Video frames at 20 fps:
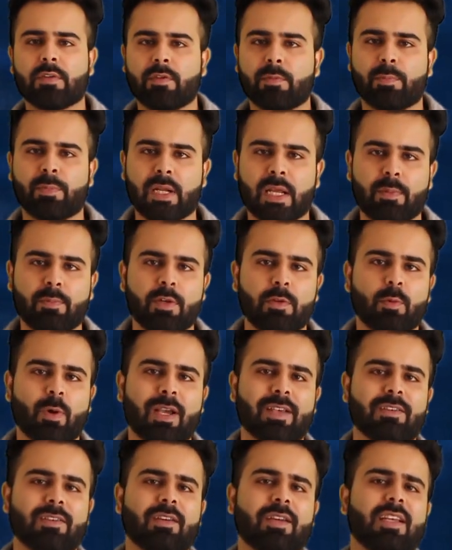have a prime
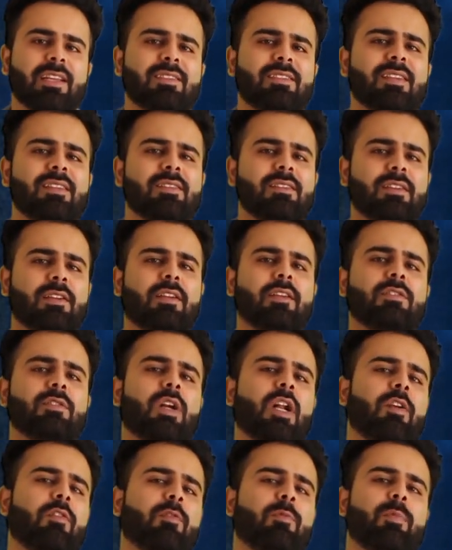divisor and since it does not
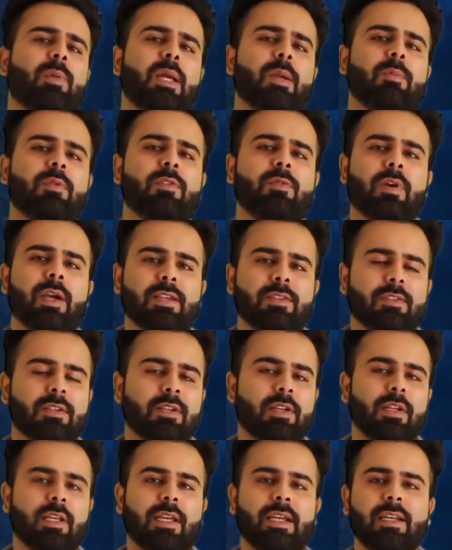have a prime divisor
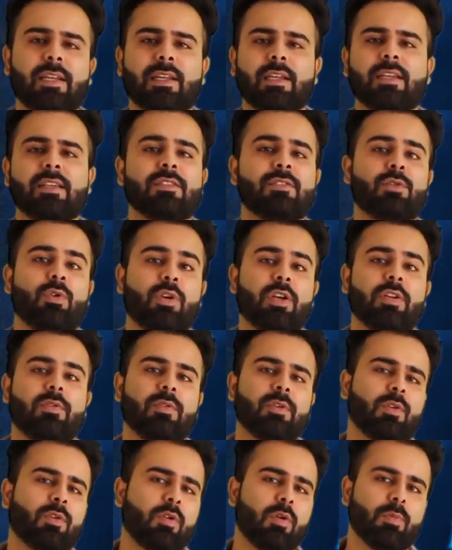it is not
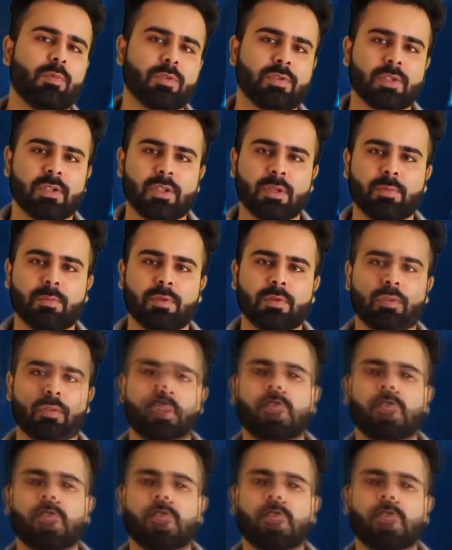even a composite number.